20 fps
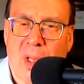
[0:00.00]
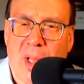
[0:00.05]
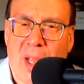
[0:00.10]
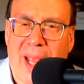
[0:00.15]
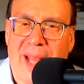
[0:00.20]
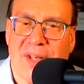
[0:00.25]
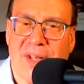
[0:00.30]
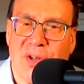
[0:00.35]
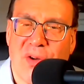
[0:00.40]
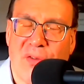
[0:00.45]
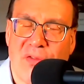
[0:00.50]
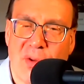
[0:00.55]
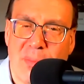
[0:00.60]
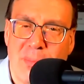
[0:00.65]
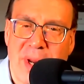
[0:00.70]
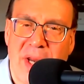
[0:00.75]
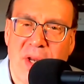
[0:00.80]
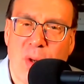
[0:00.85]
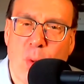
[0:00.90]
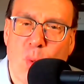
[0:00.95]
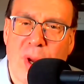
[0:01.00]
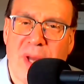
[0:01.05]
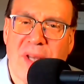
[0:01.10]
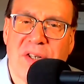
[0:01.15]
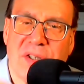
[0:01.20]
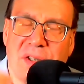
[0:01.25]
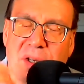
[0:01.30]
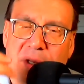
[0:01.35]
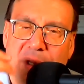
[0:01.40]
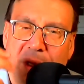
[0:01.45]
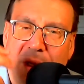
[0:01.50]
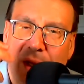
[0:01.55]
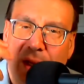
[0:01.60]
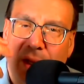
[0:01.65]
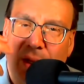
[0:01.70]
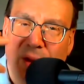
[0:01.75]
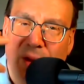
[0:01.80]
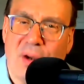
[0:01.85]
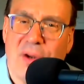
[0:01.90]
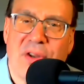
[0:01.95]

And so for me to waste their